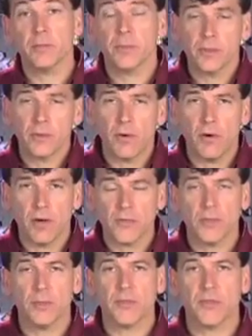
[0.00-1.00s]
but there are
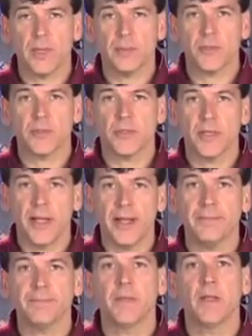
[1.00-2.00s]
some exceptions to that.